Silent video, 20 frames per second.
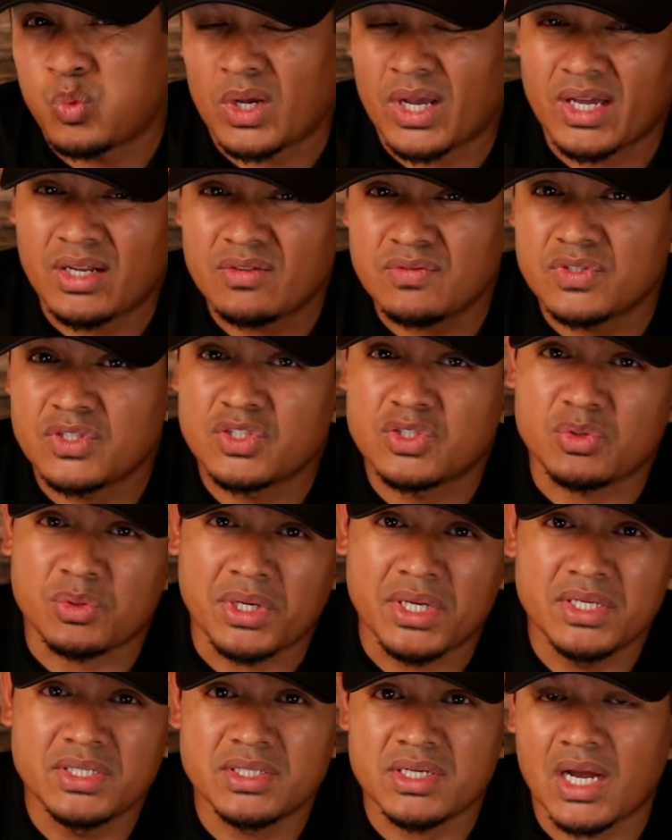kind of
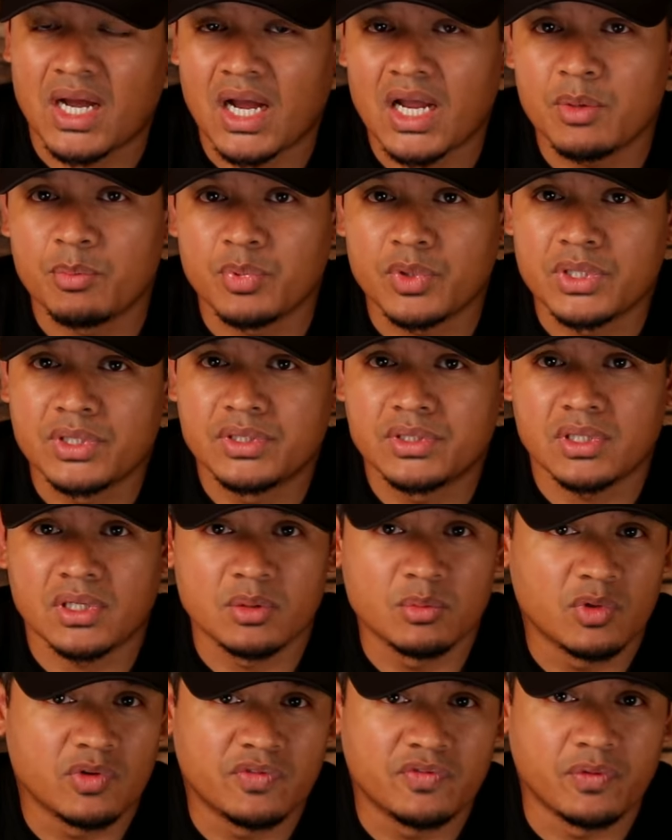strange hybrid
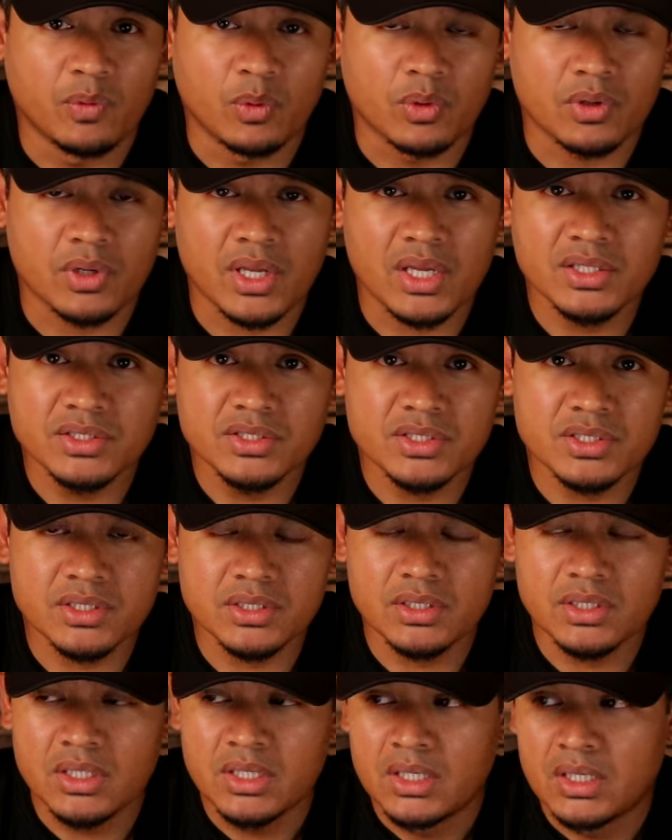turbo 4
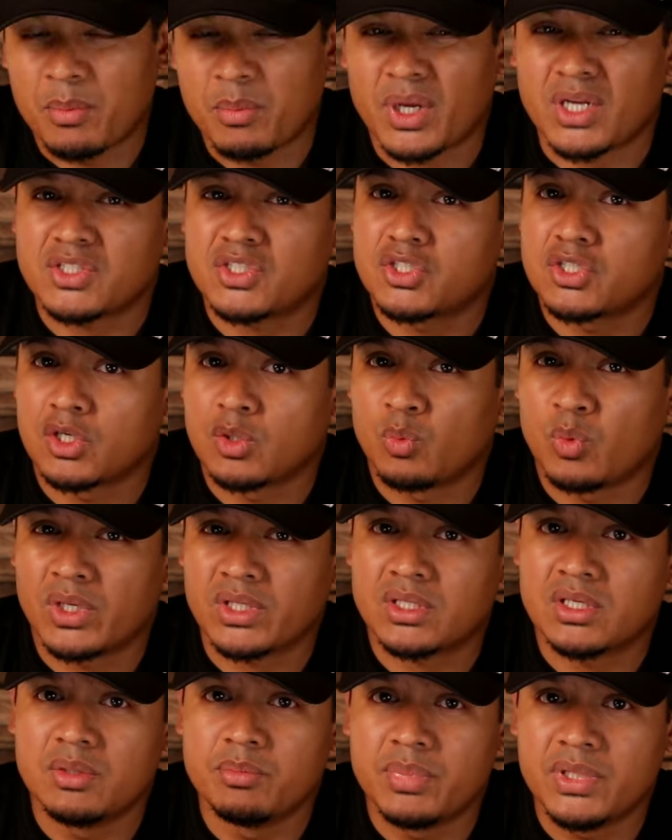engine. I'm not sure
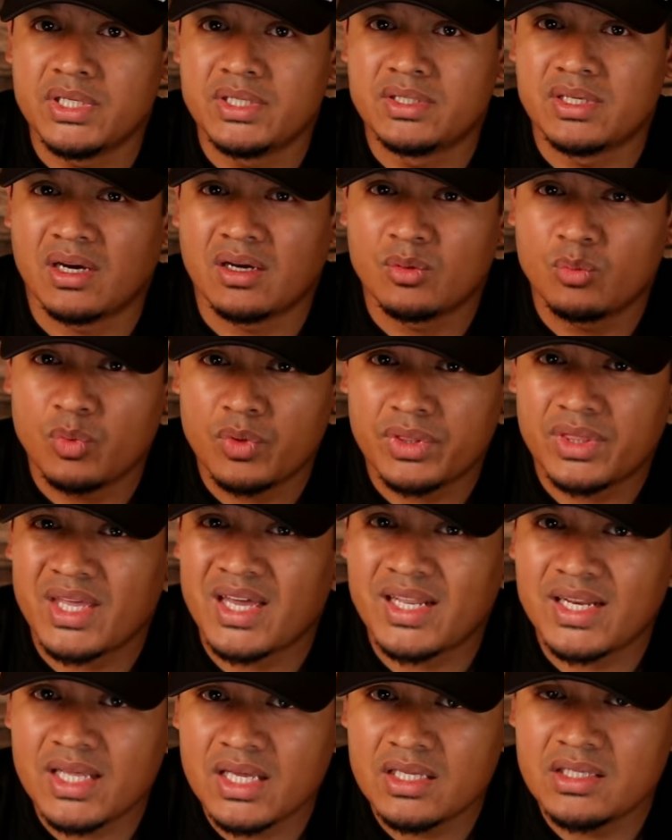what can be done with
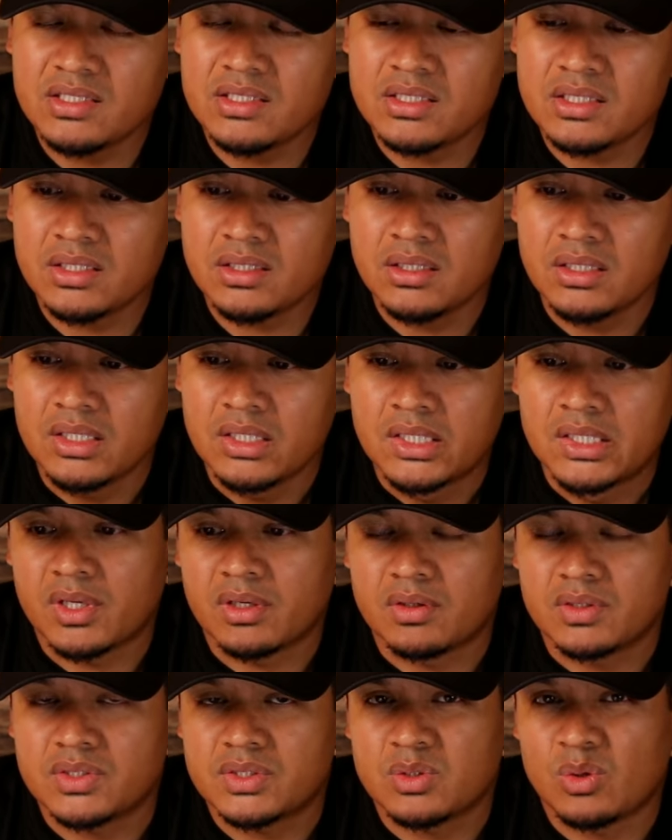that engine.
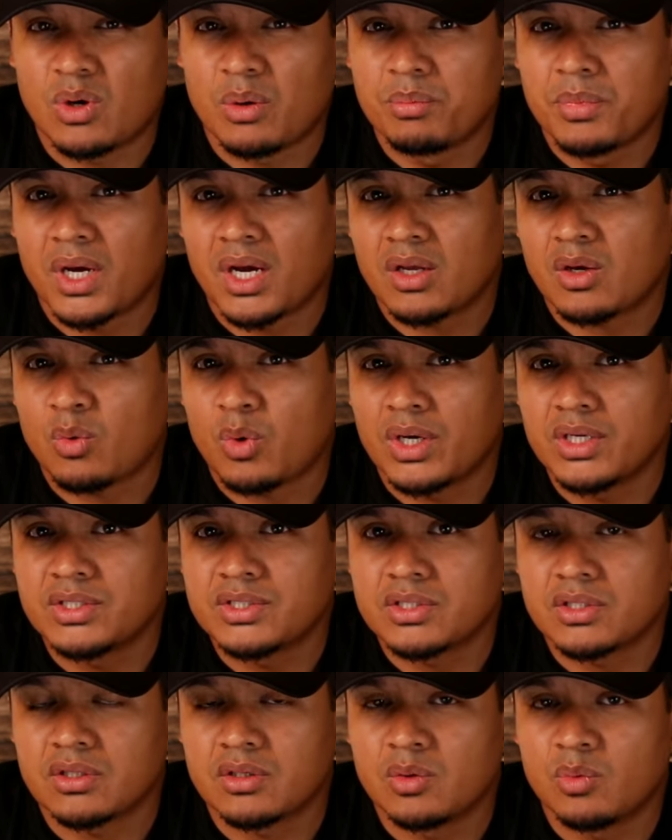And also, I'm not quite
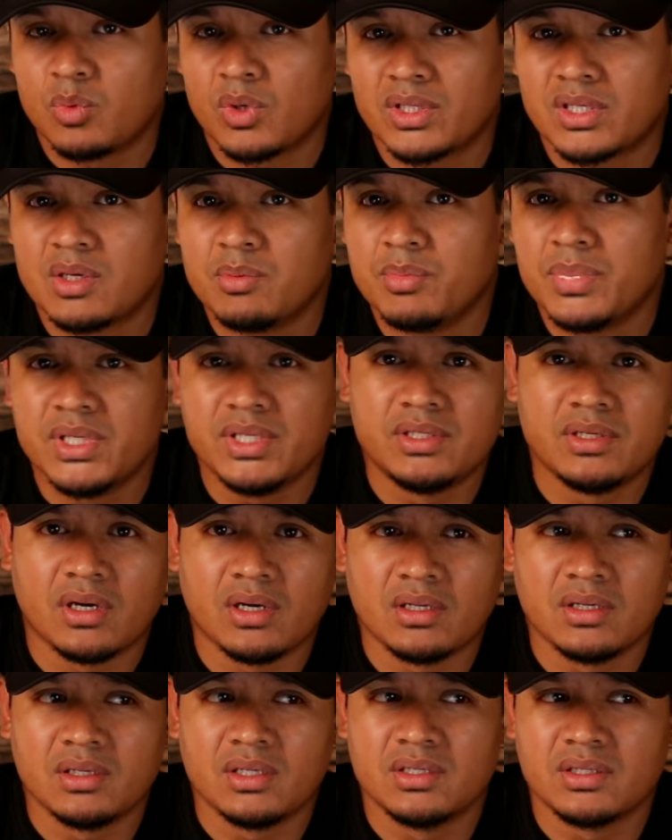sure what can be
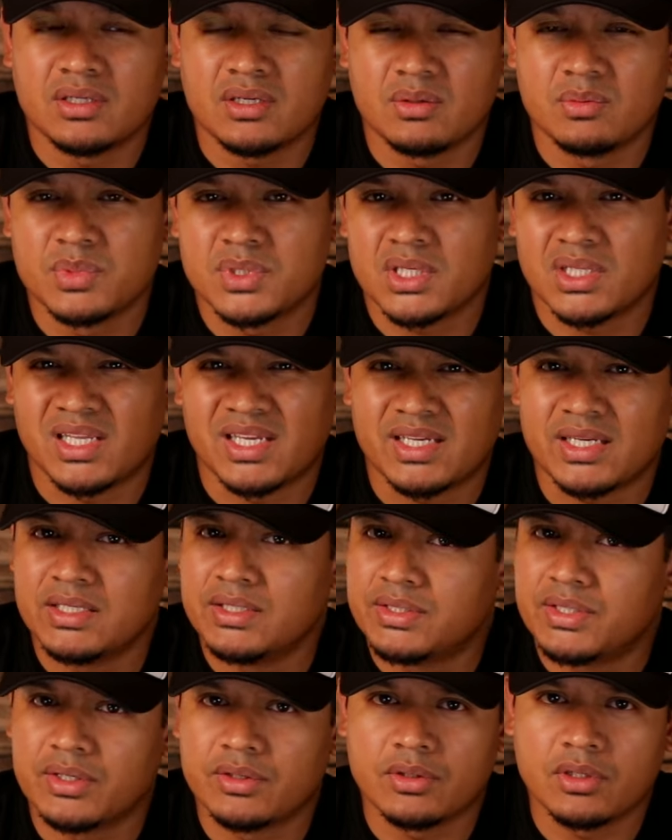done in terms of like
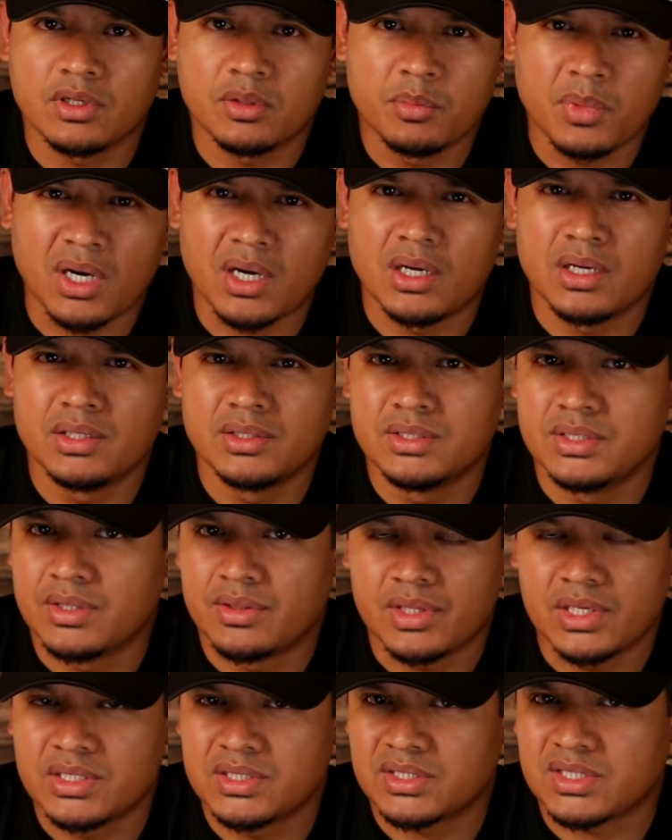interior mods
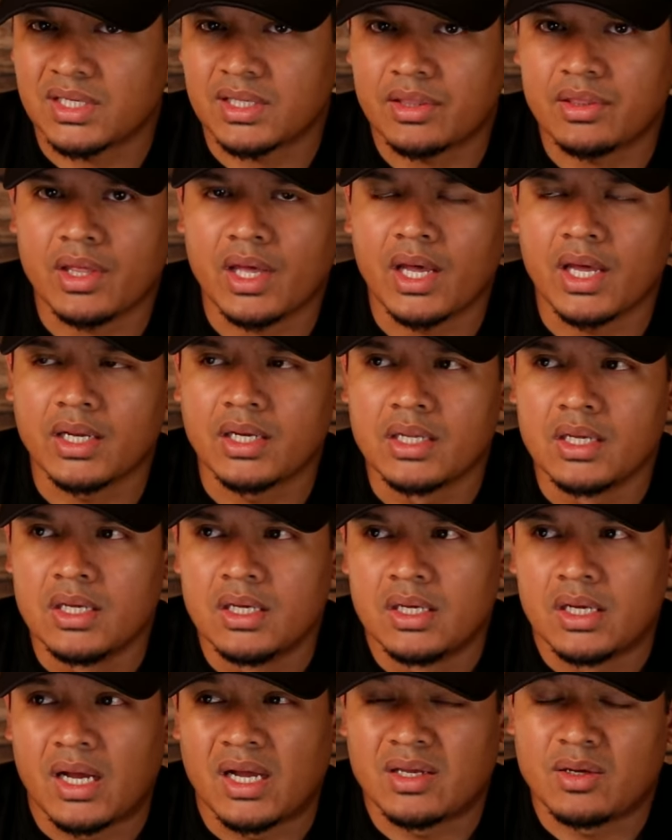and things like that.
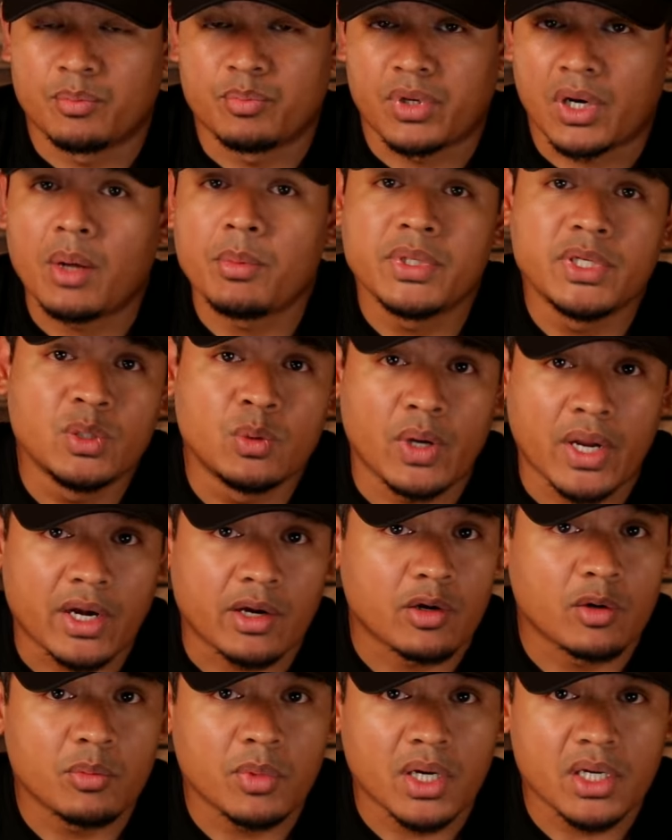I could probably do
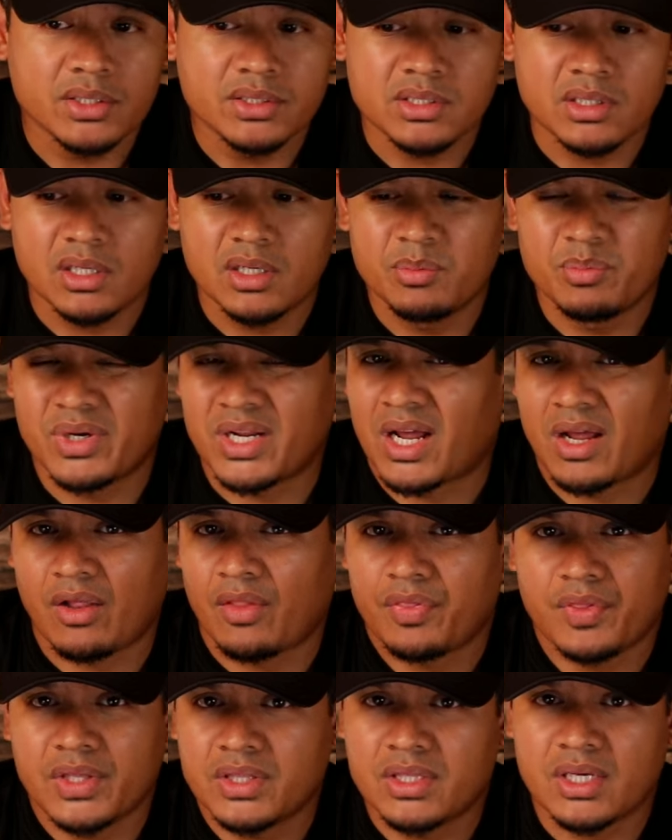aero mods on it, but I
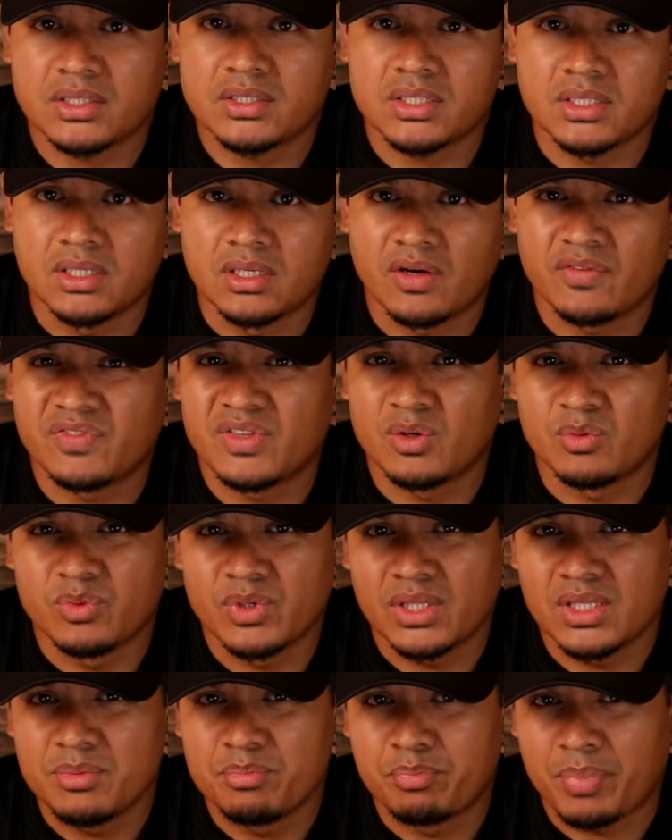don't think that's enough to
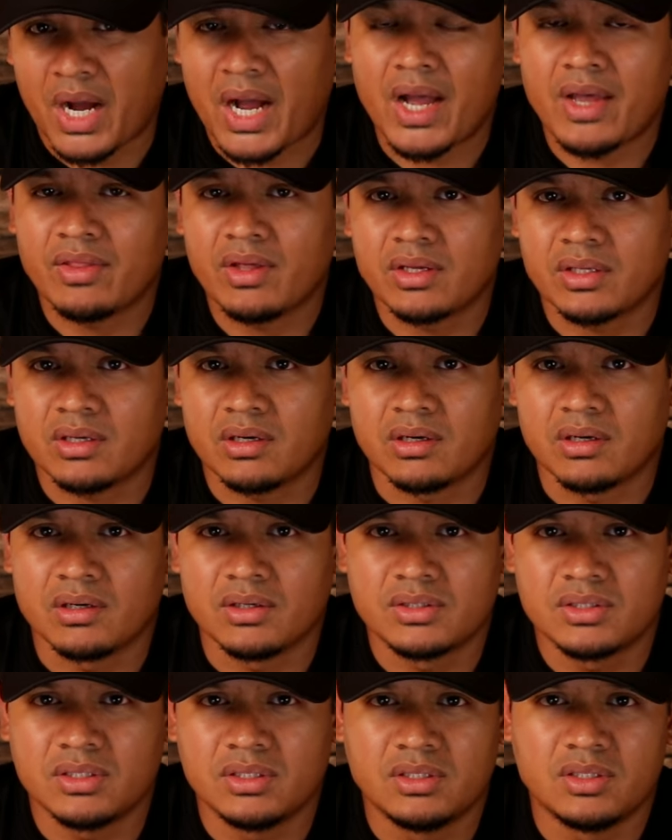really buy that
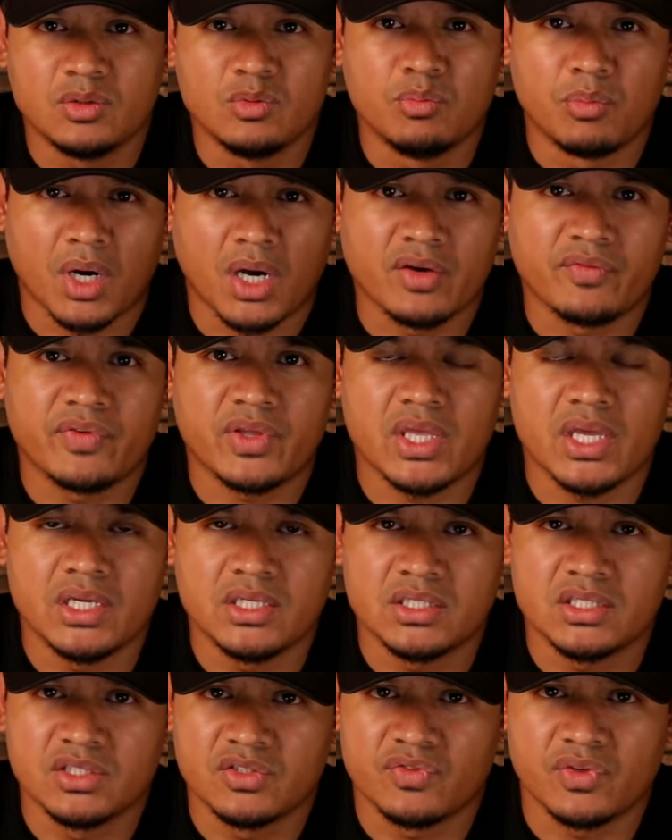car to do
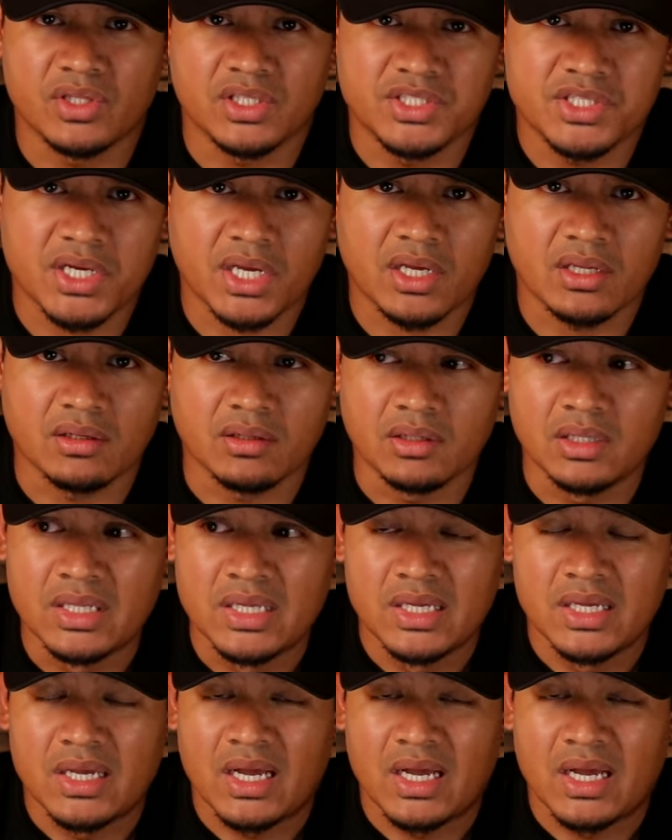modifications for the channel.